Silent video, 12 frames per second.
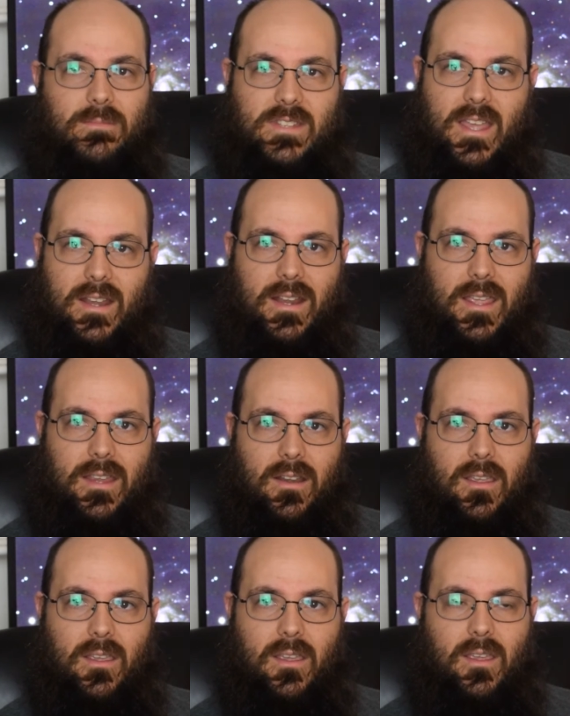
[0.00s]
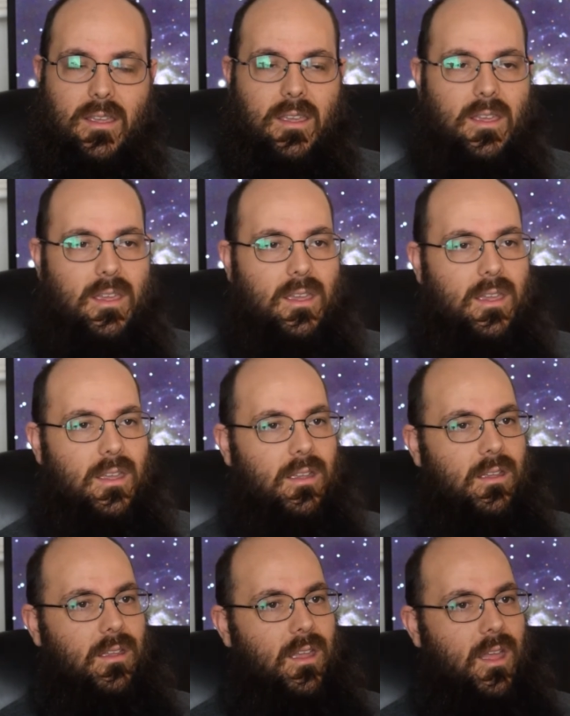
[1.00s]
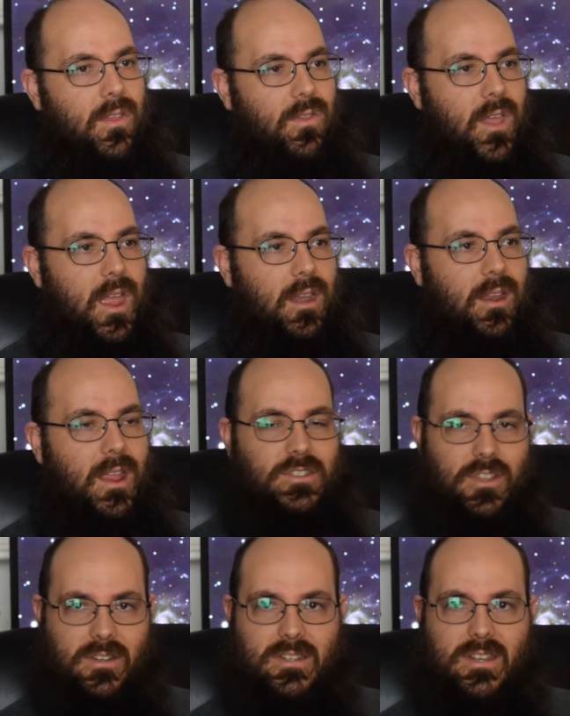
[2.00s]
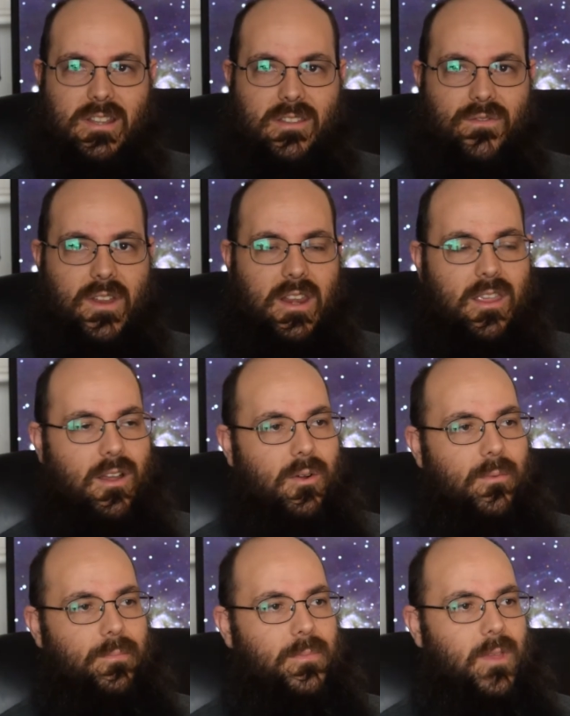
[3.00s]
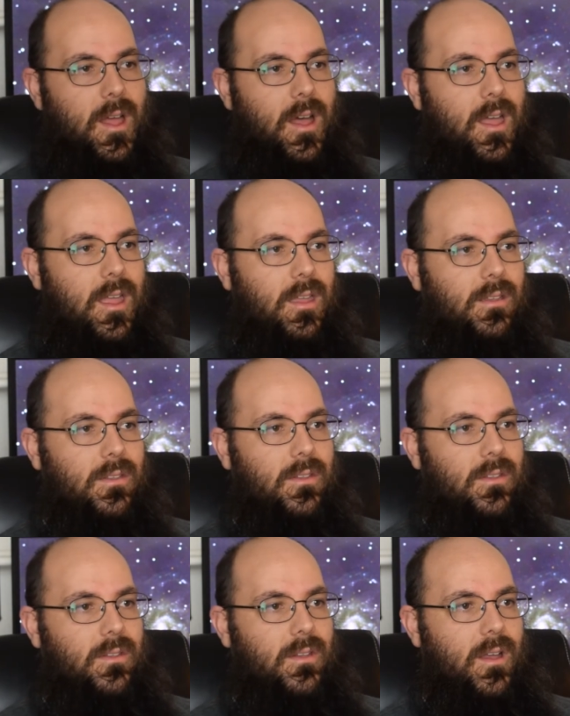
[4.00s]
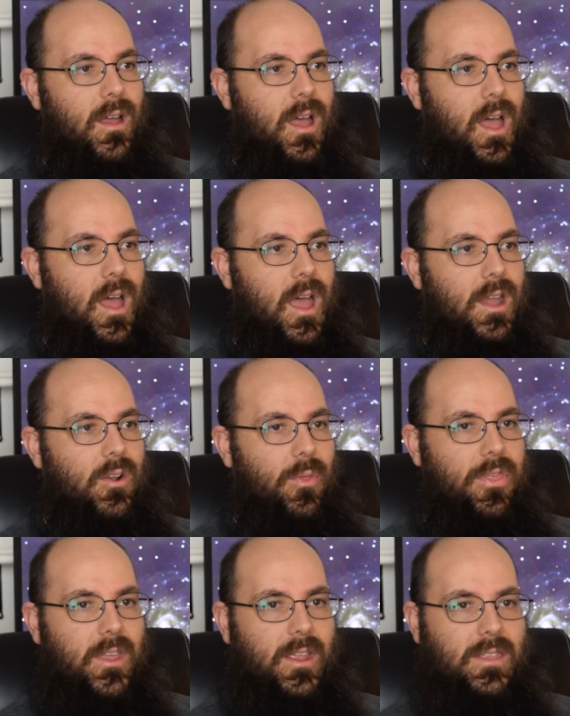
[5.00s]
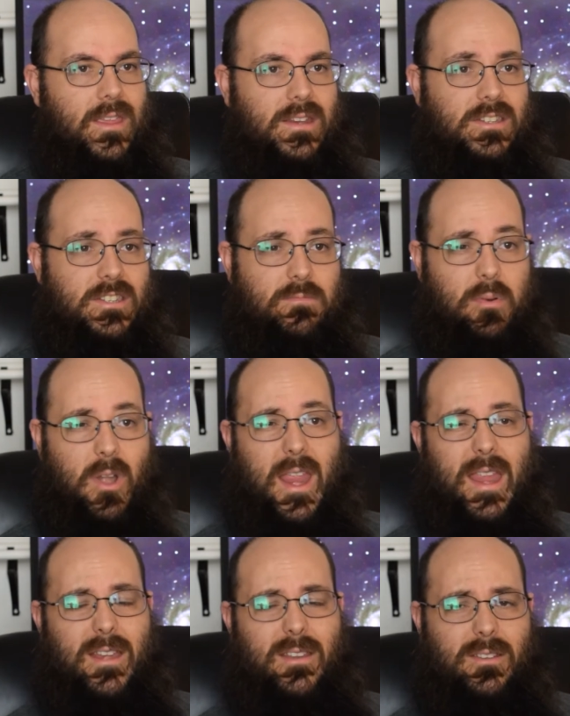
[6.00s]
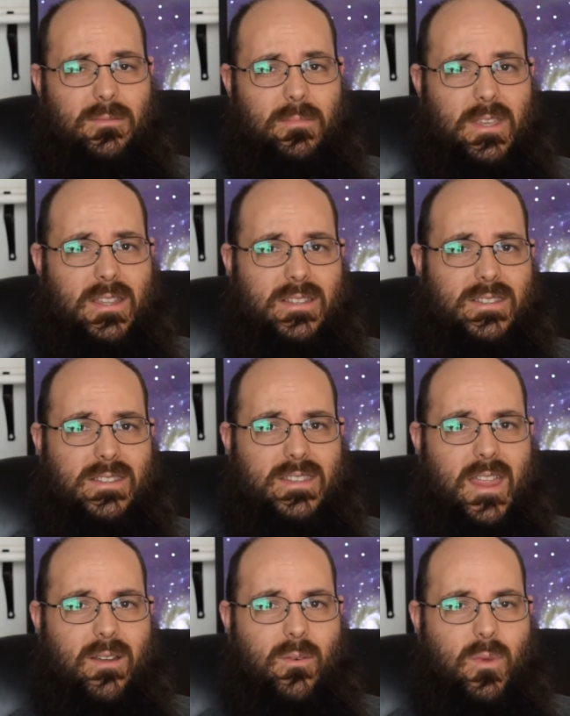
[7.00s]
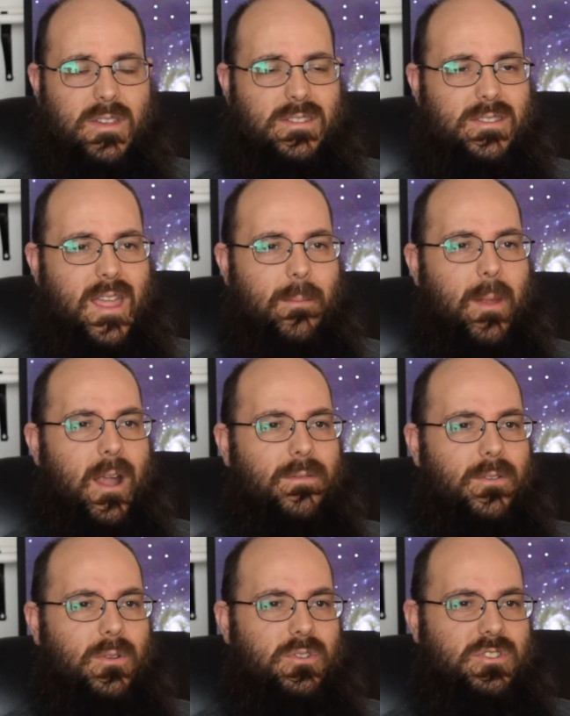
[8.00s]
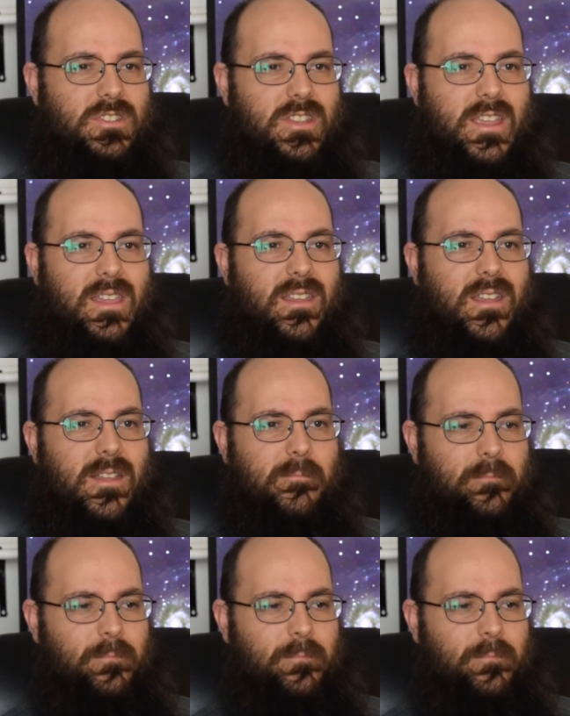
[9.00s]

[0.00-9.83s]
that night. And then, as you can see in the video, I don't think they sprayed because the scent wasn't that powerful. It was just like a